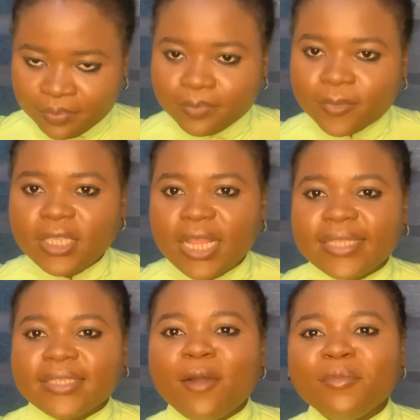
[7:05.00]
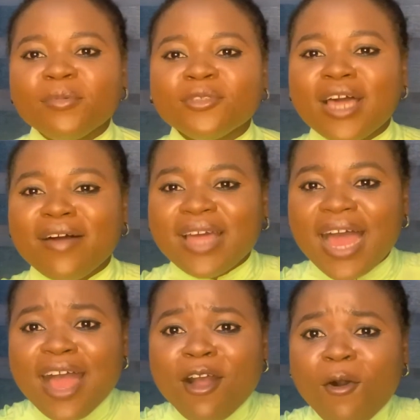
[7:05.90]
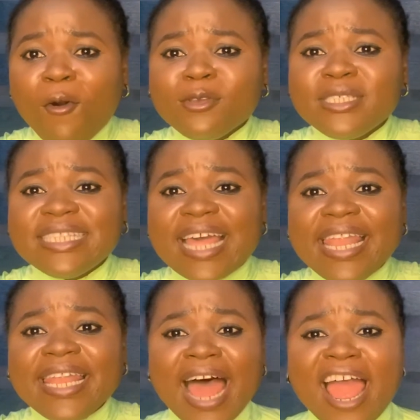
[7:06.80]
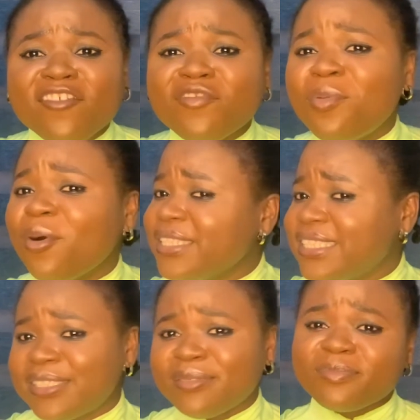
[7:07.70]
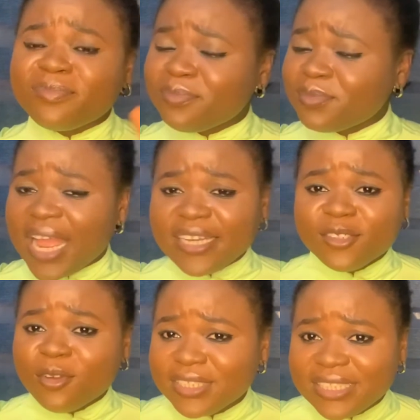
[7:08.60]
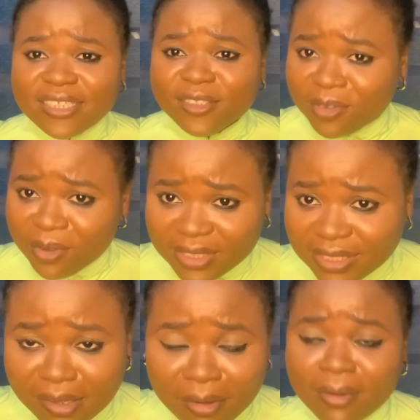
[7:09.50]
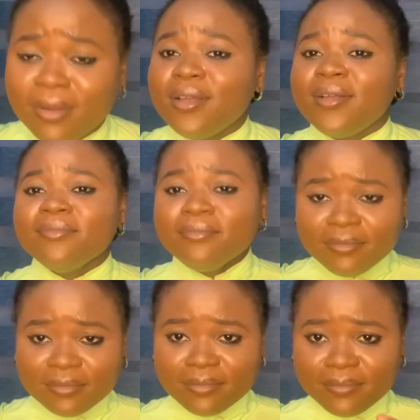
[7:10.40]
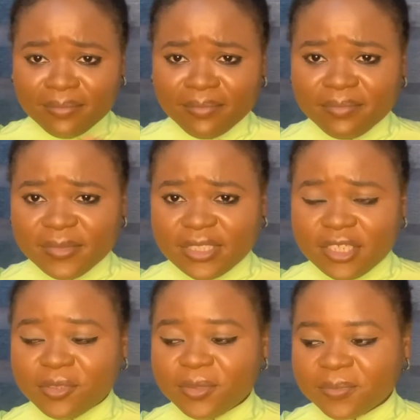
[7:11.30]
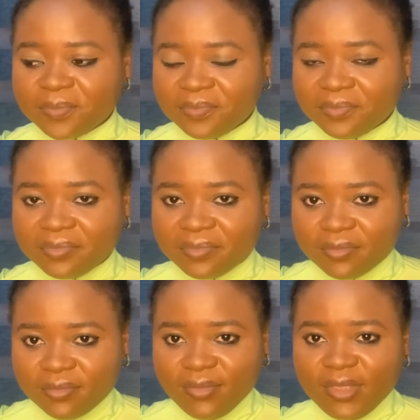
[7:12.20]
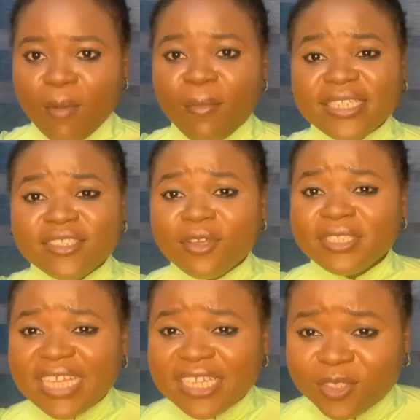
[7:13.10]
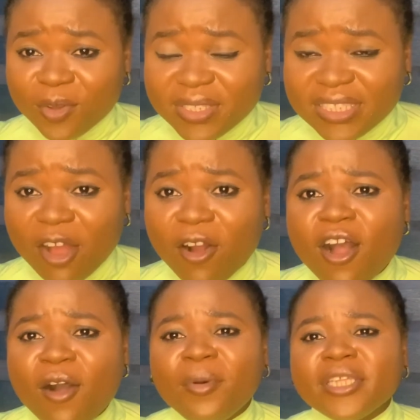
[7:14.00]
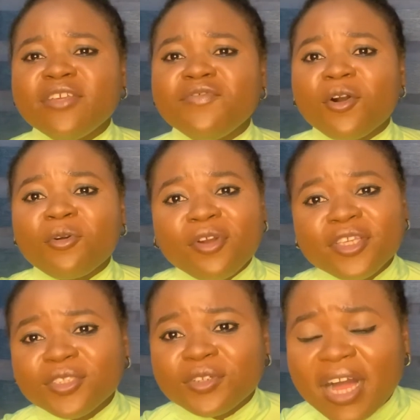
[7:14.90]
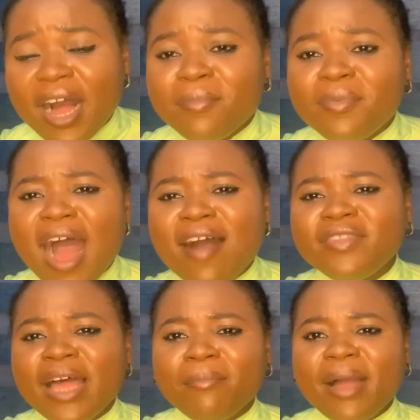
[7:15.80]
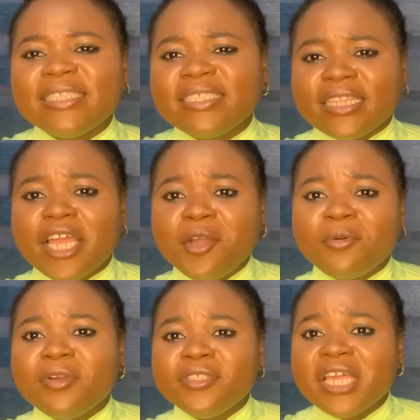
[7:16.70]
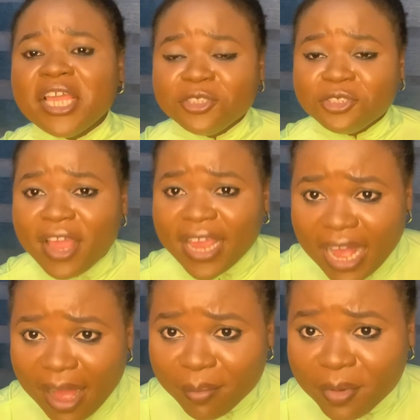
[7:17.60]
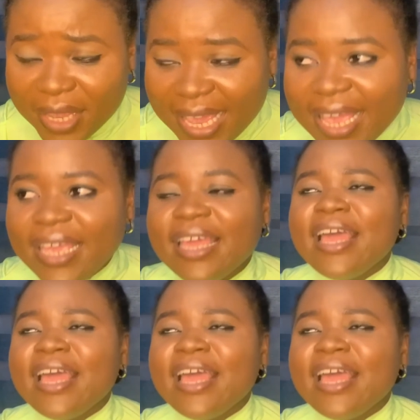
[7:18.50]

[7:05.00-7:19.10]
so that I'll be able to have that hostel life, but I did not stay in the hostel. Excuse me. But I did not stay in the hostel. But if you're going to camp, have that mindset that you're going to enjoy camp, okay?